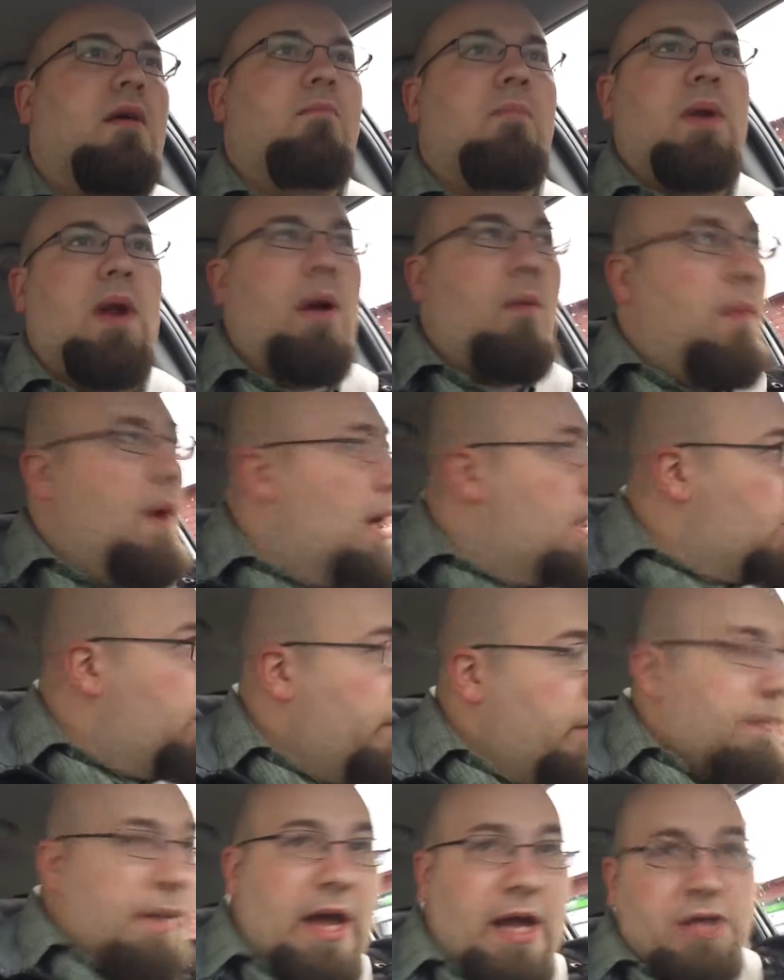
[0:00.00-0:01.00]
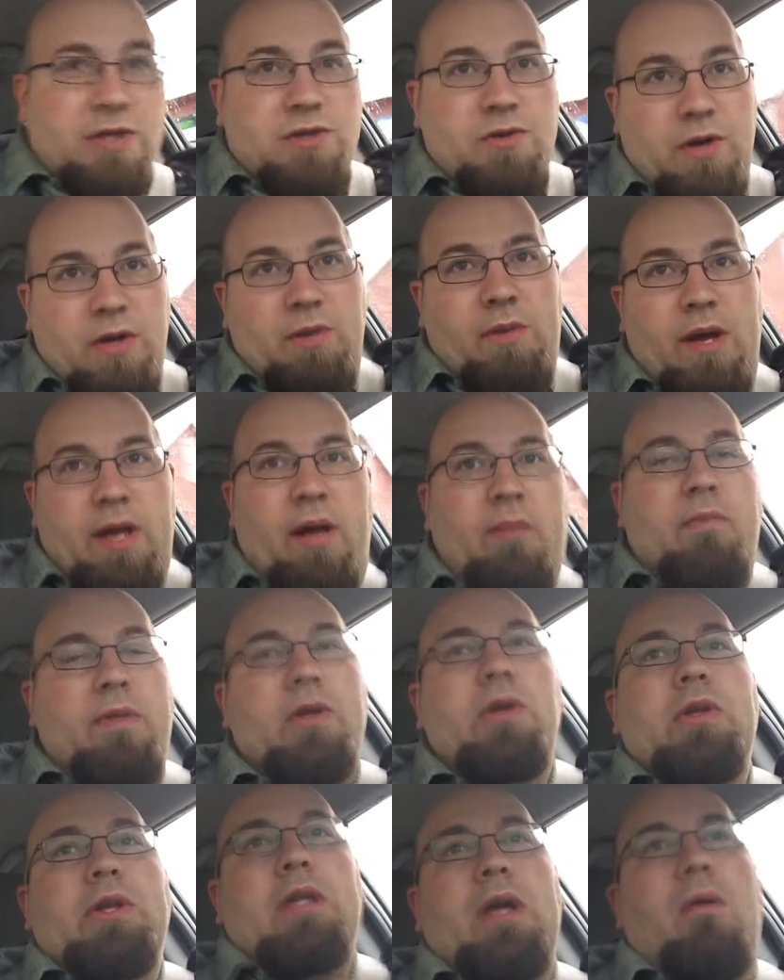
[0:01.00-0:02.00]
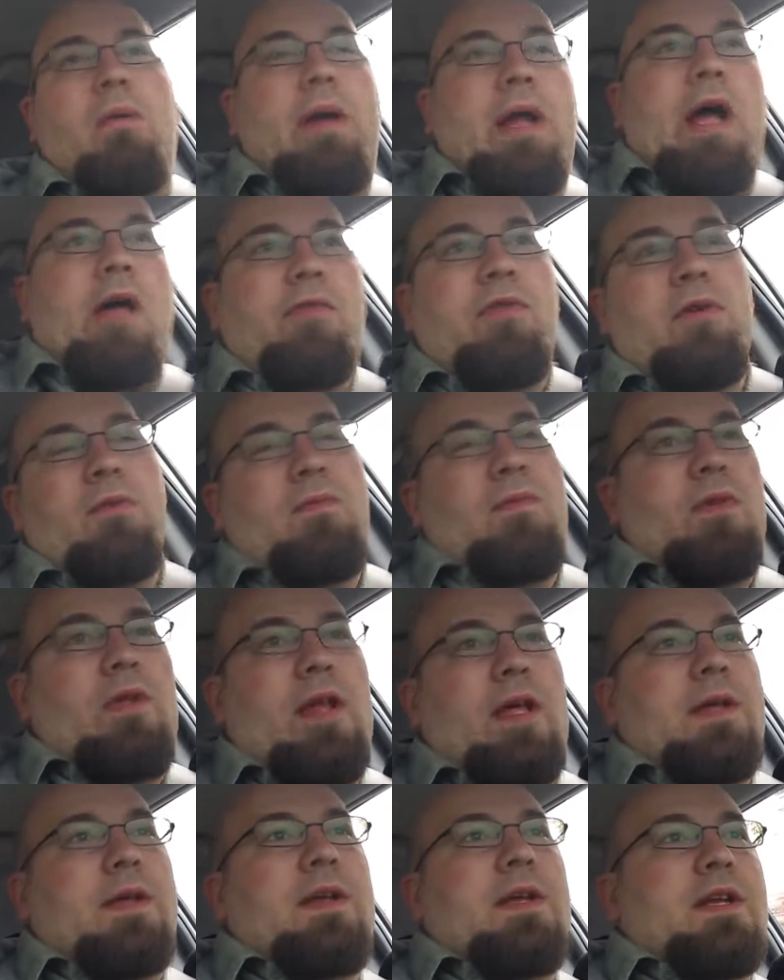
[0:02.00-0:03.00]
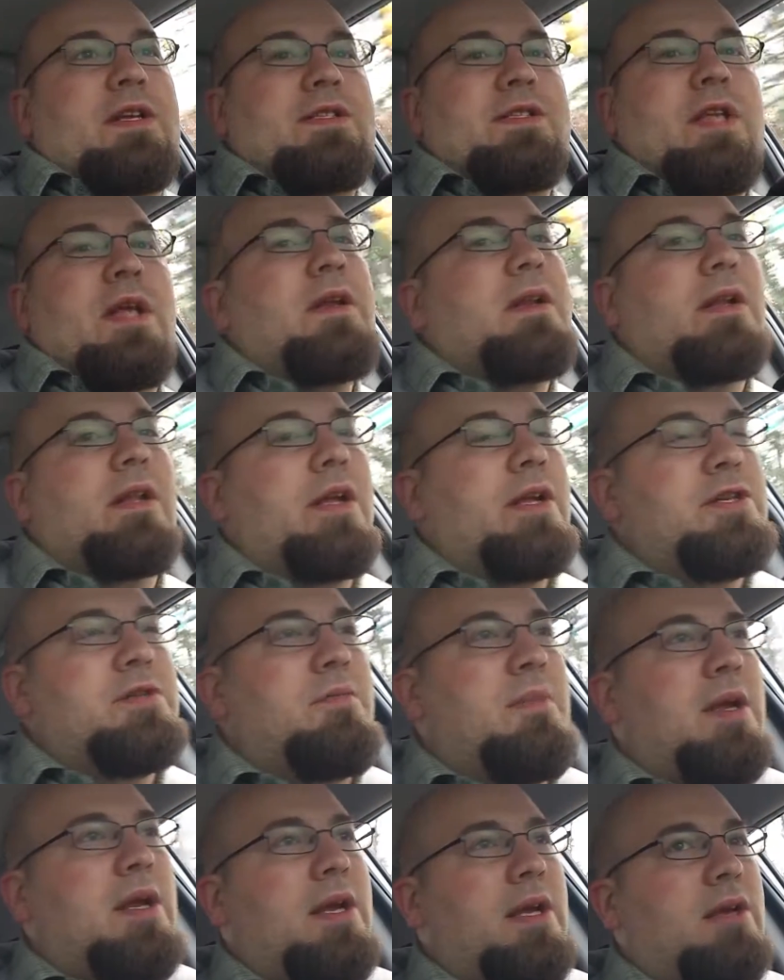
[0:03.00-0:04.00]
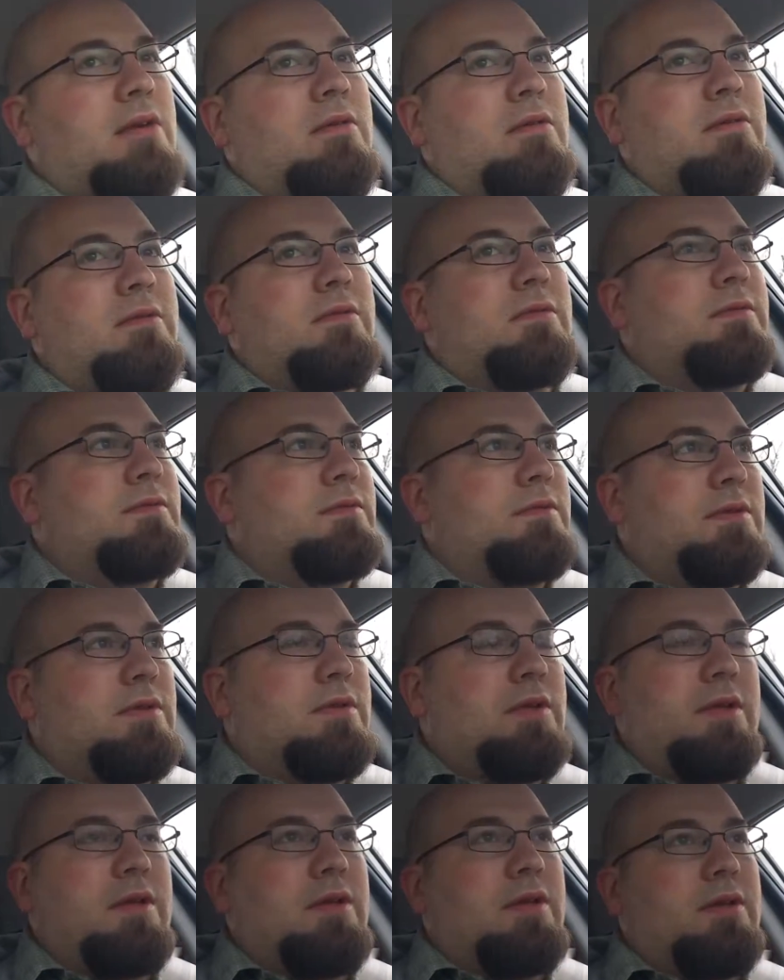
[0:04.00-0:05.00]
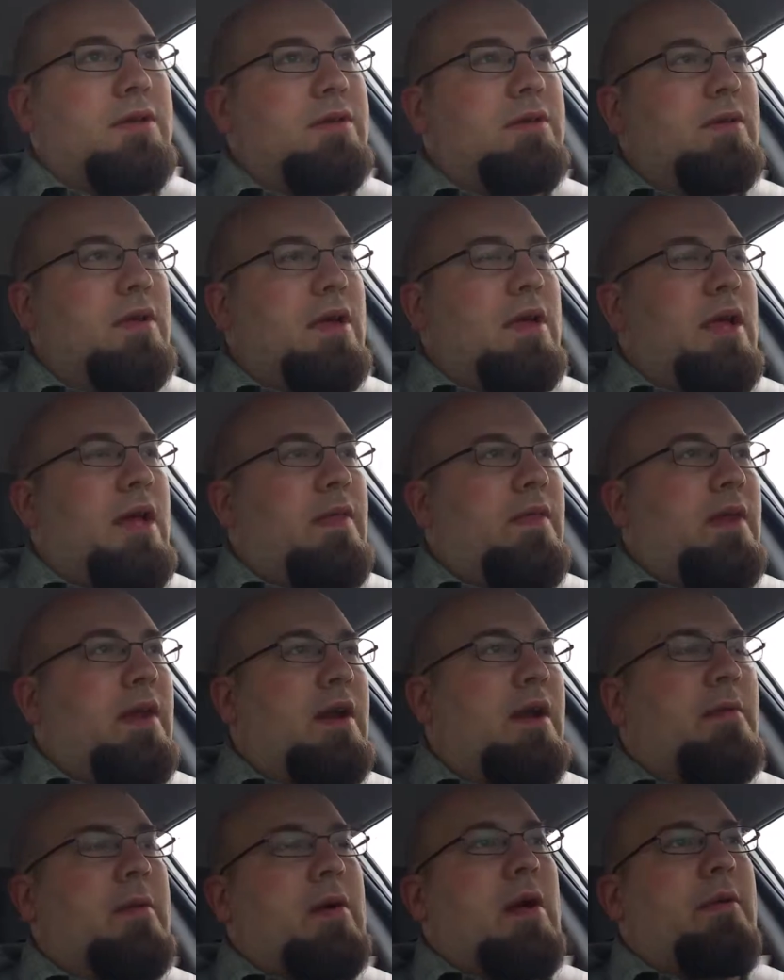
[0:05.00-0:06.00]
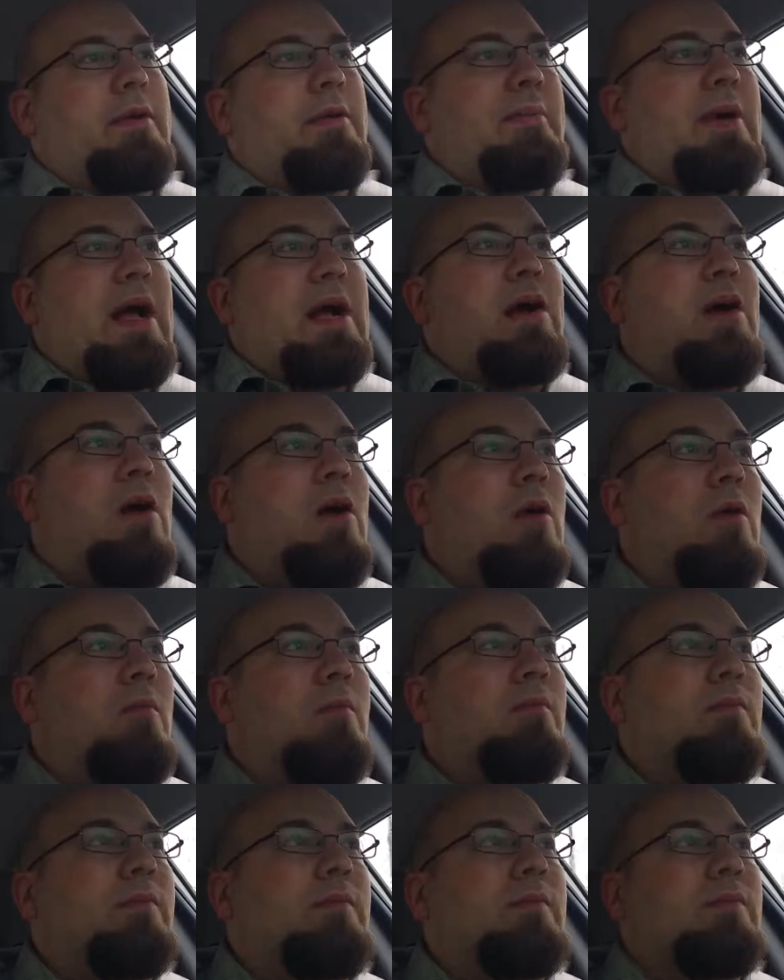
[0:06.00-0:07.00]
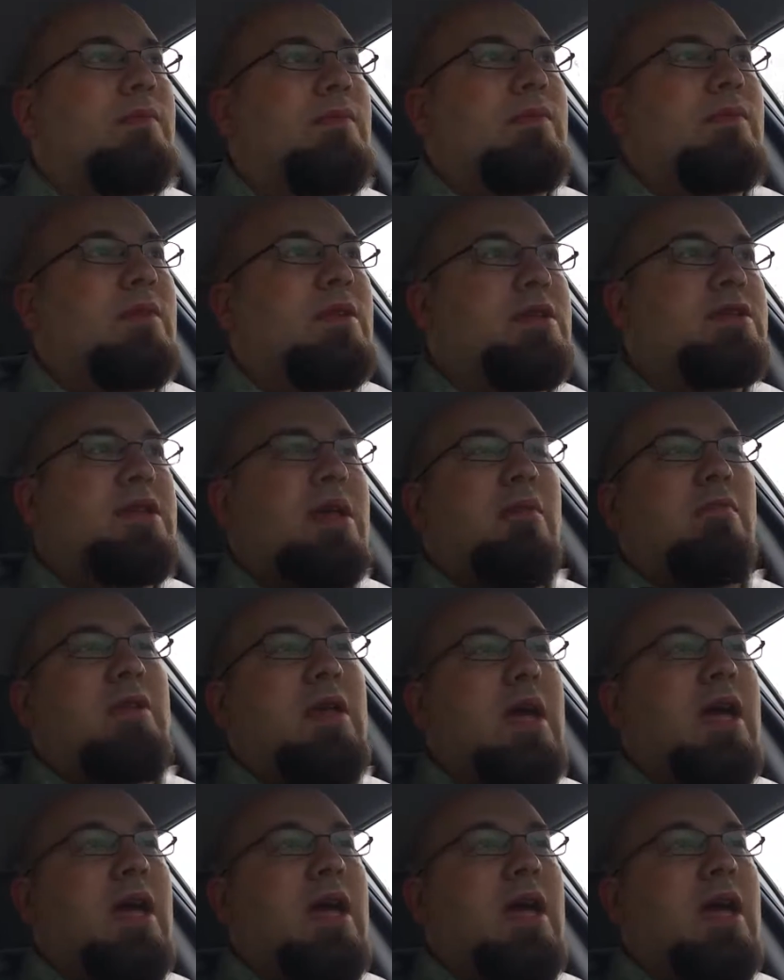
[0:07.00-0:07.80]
But I'm not going back straight away. I'm literally going out there for like an extended lunch meeting, and then I'm coming back home the same